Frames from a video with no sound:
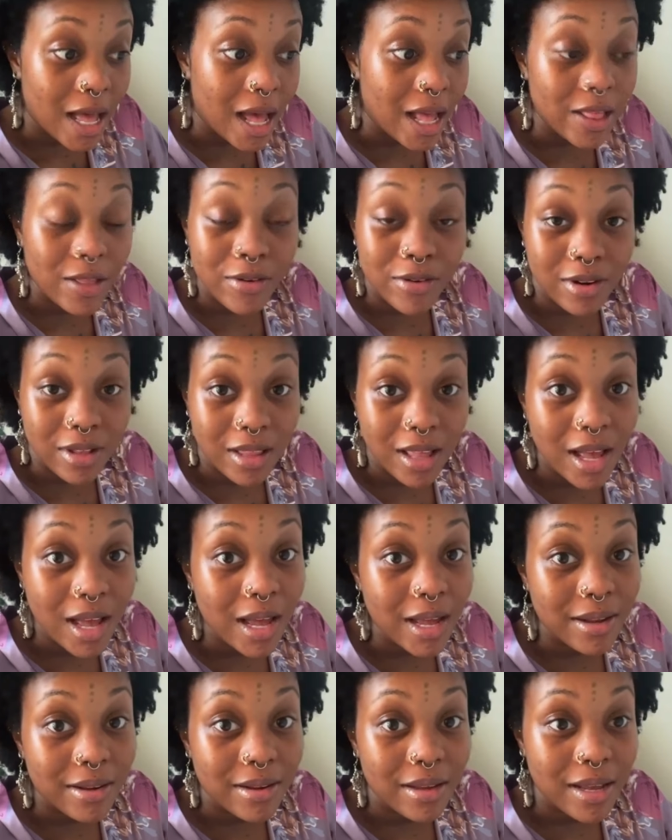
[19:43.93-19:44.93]
I learned a
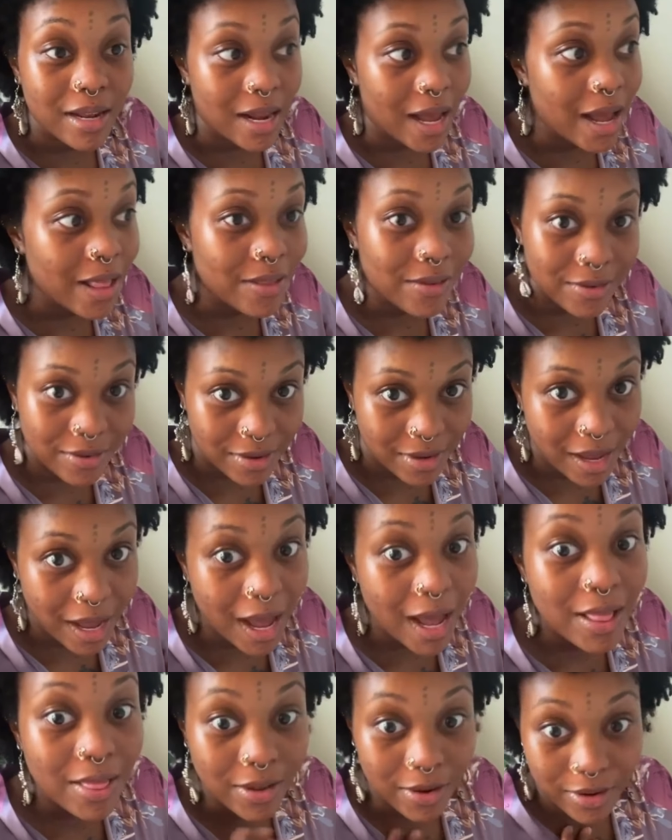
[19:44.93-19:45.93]
lot, and I learned
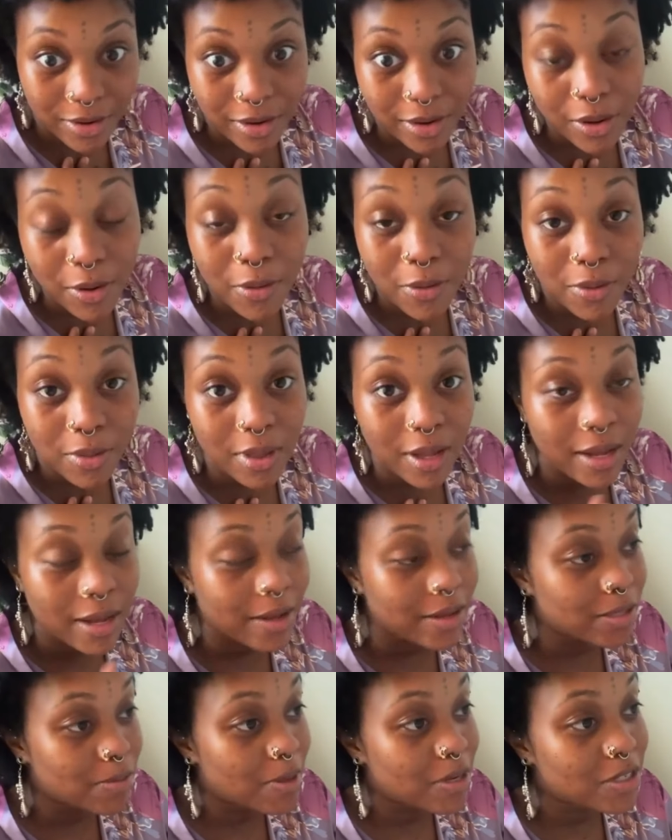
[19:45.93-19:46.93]
I learned a whole
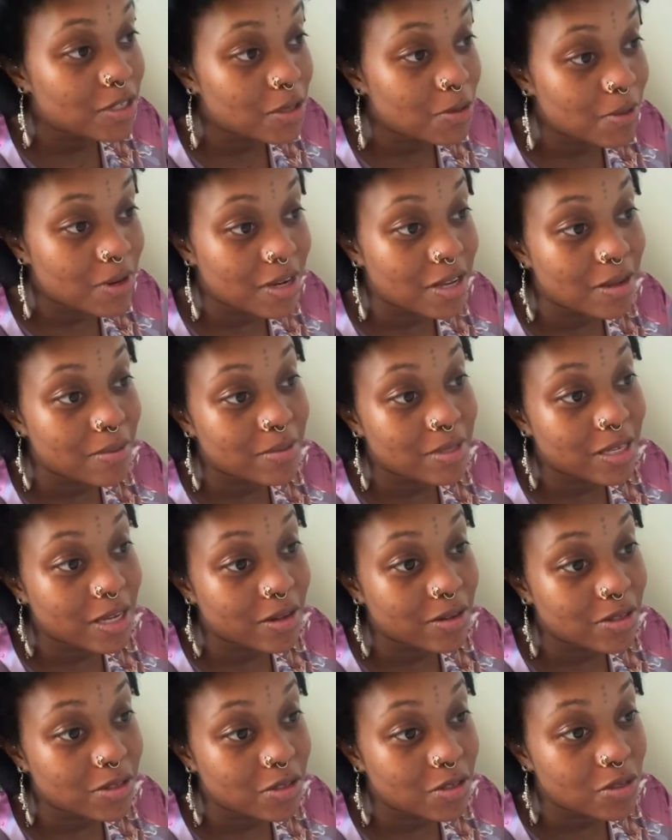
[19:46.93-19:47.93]
lot, especially when it comes
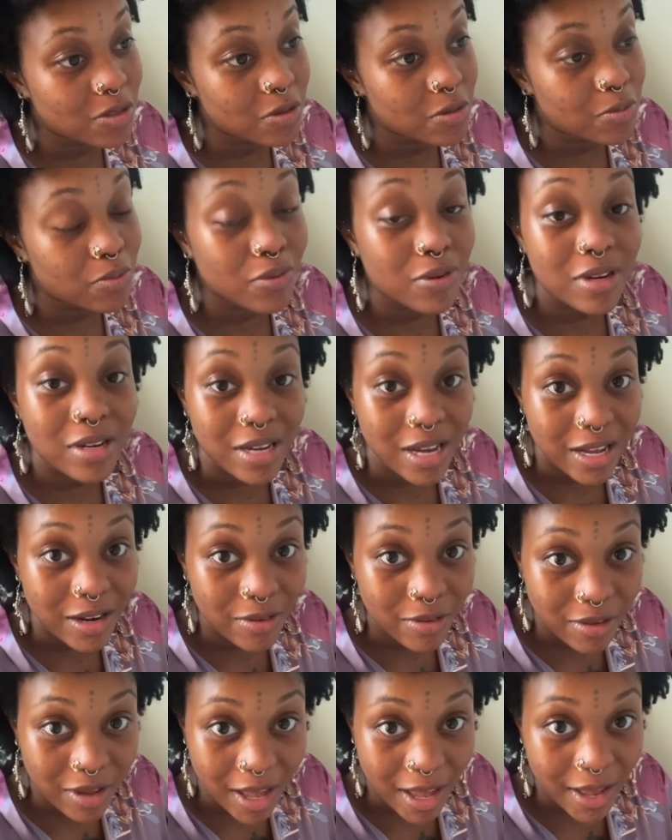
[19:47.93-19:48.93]
down to
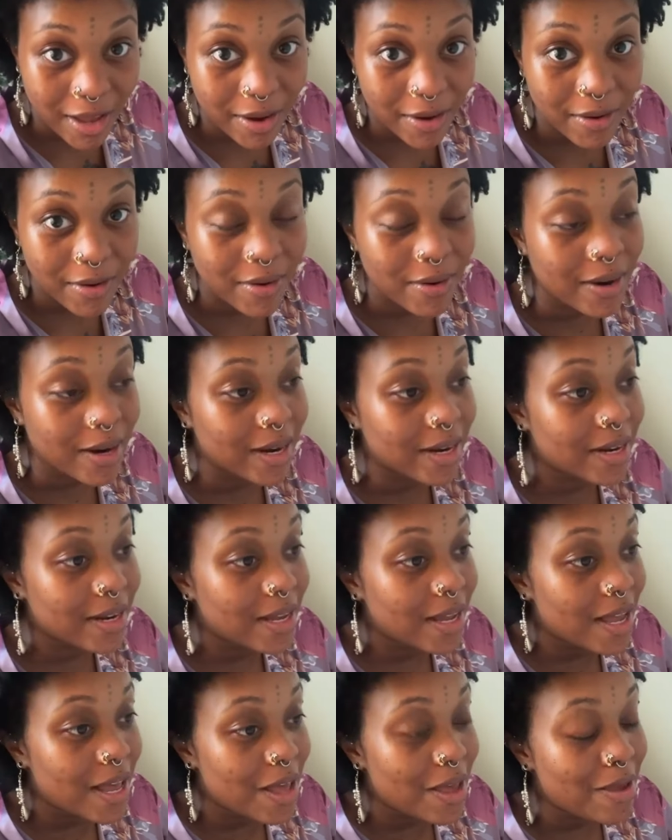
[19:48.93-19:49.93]
prenatal care and
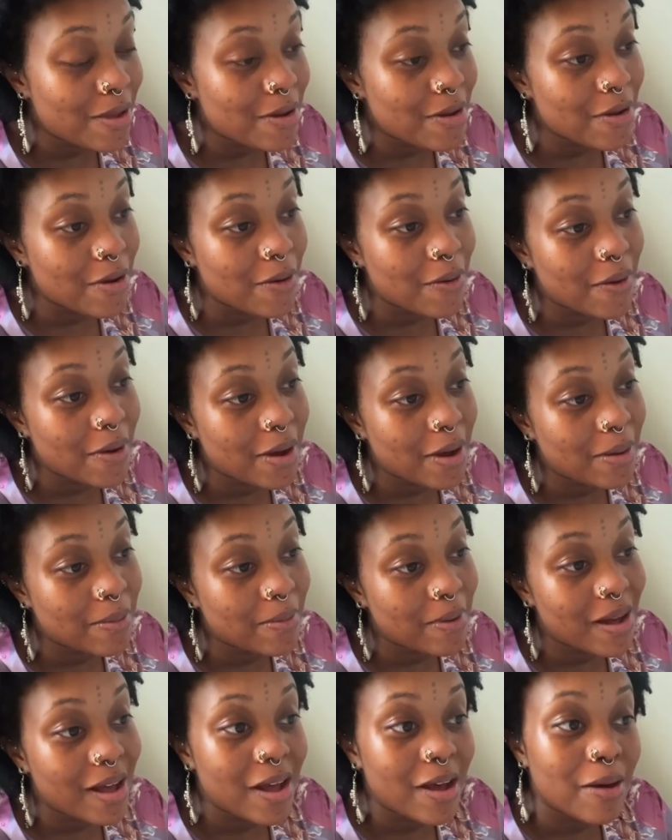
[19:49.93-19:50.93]
you know, um,
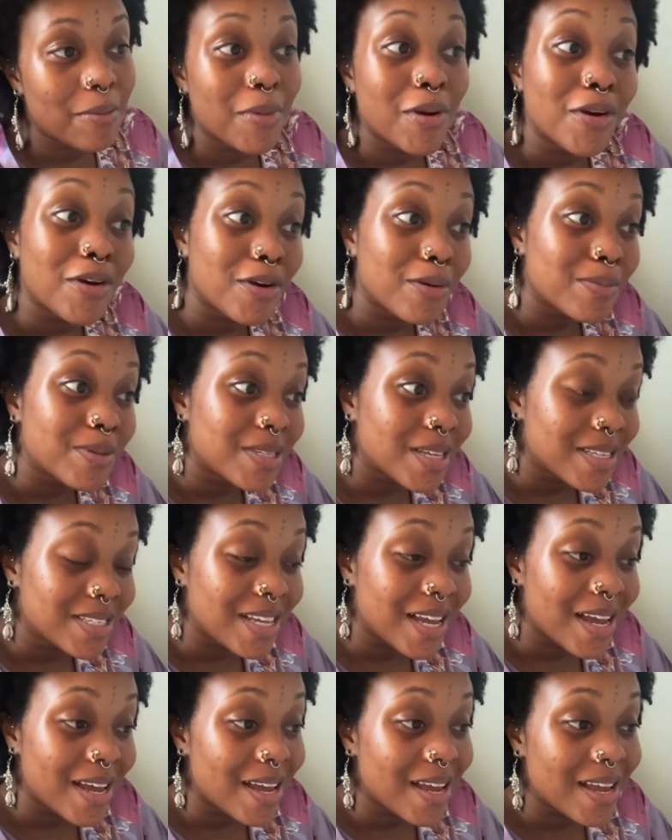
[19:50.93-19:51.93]
um, herbs to
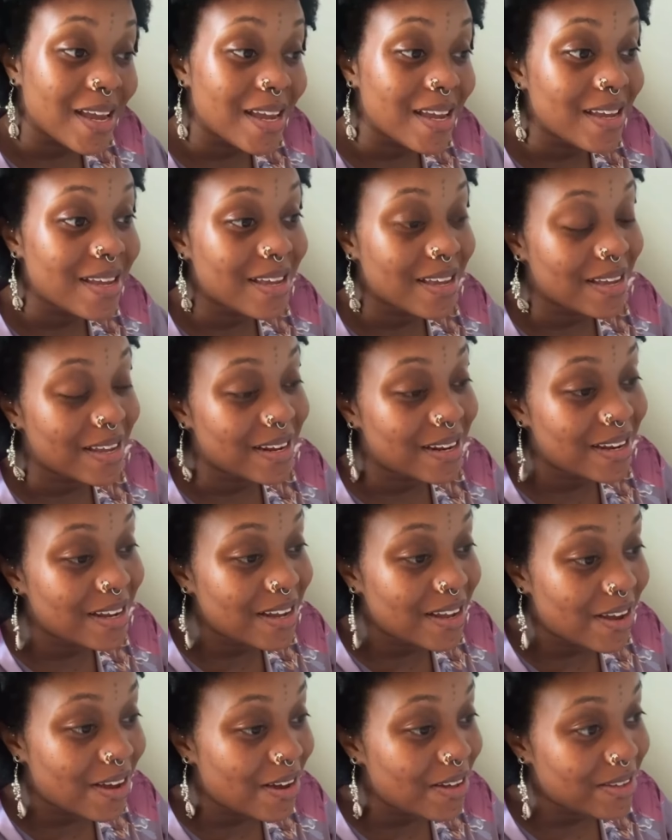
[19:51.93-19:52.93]
take and
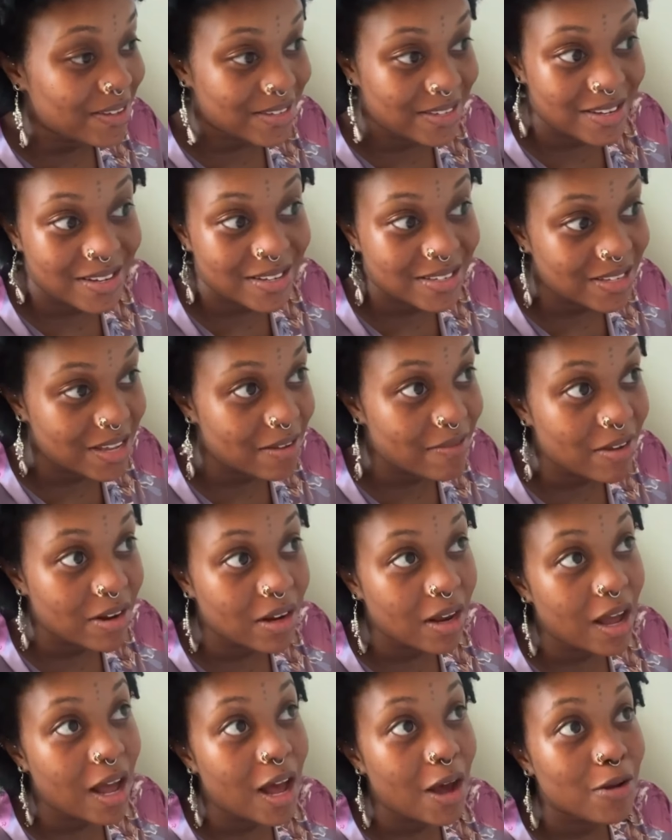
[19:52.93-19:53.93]
all these good stuff
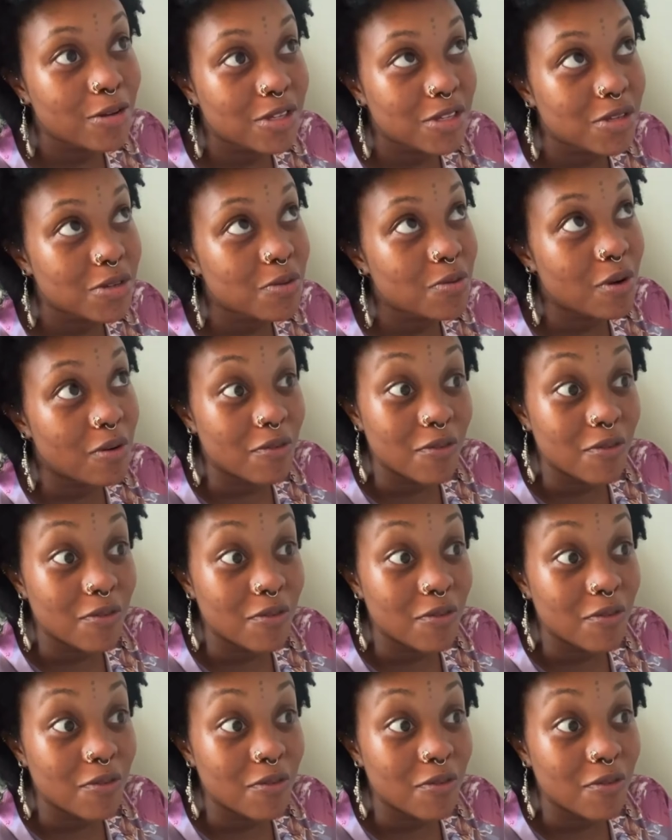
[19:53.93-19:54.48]
and how to